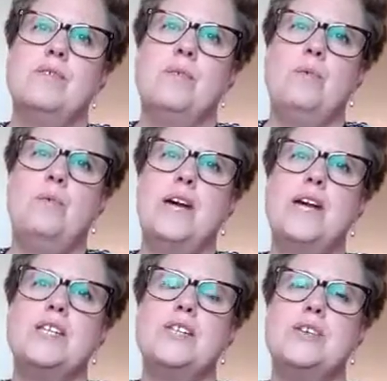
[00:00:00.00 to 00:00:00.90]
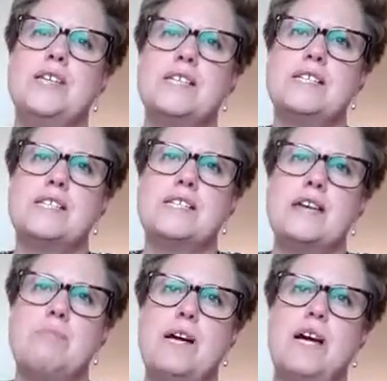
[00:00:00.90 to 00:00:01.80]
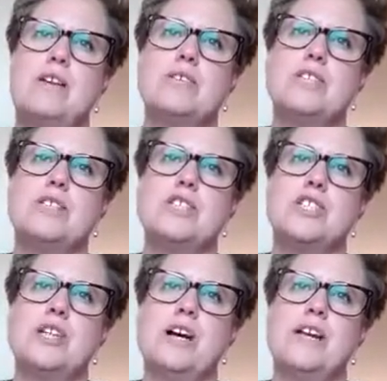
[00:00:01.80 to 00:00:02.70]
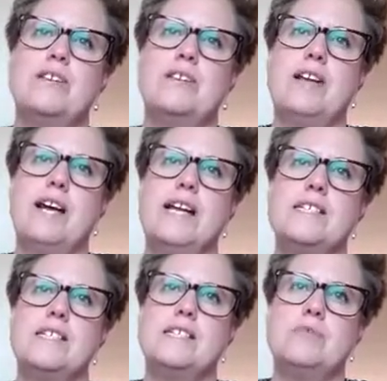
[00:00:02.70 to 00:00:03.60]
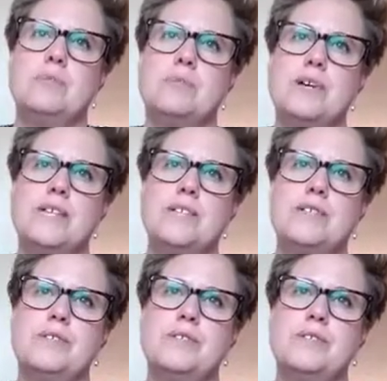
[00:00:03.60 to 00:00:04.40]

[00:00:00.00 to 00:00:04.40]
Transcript: Where do you need to step out and shine your light even brighter?